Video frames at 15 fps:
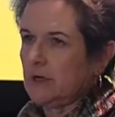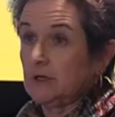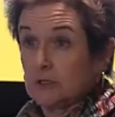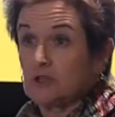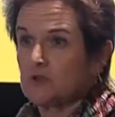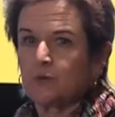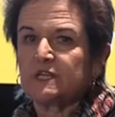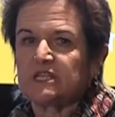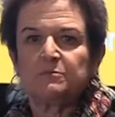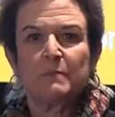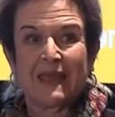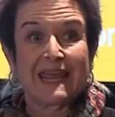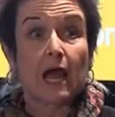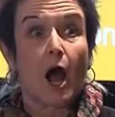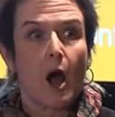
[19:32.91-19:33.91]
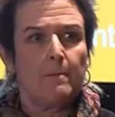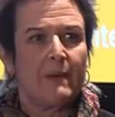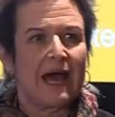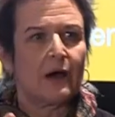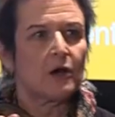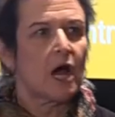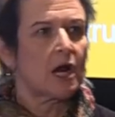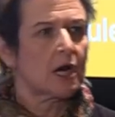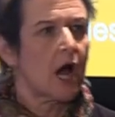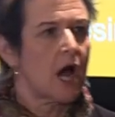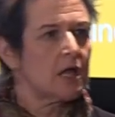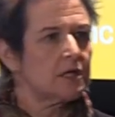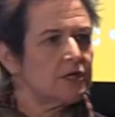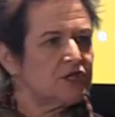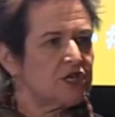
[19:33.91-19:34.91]
Because we speak about
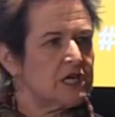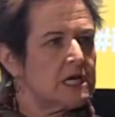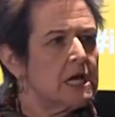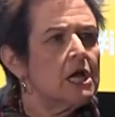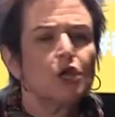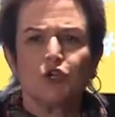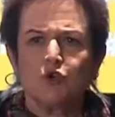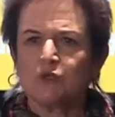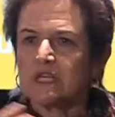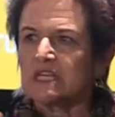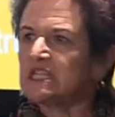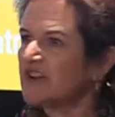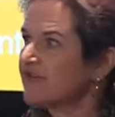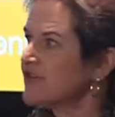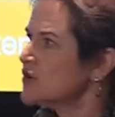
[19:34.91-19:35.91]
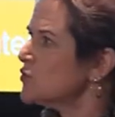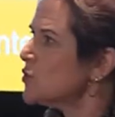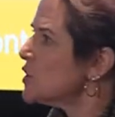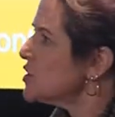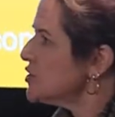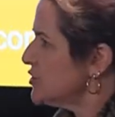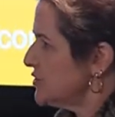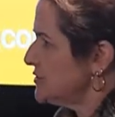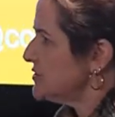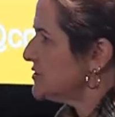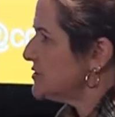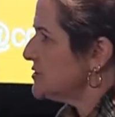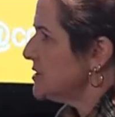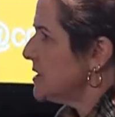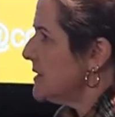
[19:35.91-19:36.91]
oncology using different
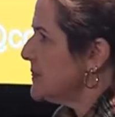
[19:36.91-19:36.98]
words